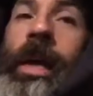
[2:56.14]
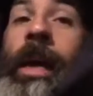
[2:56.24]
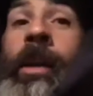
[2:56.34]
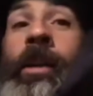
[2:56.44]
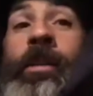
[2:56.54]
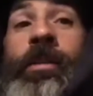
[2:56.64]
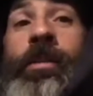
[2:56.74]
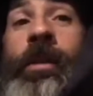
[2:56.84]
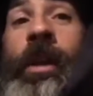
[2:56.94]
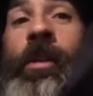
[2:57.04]

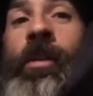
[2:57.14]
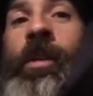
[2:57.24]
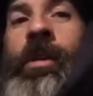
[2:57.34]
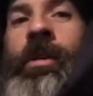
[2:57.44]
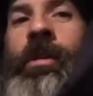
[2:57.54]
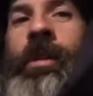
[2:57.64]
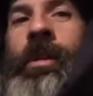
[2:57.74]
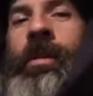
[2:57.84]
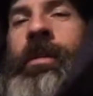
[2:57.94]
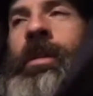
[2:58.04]
add-ins later on
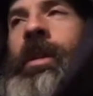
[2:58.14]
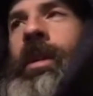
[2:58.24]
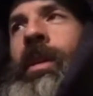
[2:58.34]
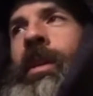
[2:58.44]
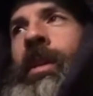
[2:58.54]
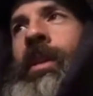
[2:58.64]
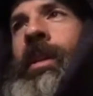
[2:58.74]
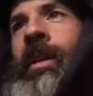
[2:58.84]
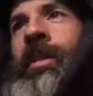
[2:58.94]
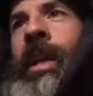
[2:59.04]

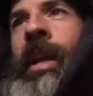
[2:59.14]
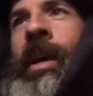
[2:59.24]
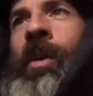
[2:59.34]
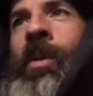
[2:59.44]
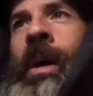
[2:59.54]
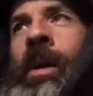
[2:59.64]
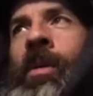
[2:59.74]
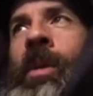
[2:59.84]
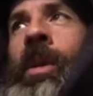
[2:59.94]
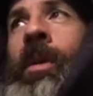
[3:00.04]
that takes that echo
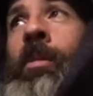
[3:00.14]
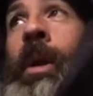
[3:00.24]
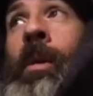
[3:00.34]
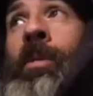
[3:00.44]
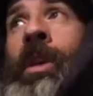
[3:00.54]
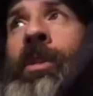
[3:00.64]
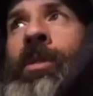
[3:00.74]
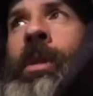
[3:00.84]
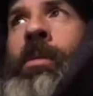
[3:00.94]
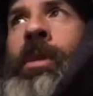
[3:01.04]
out. But I was
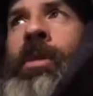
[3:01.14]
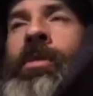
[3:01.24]
actually able to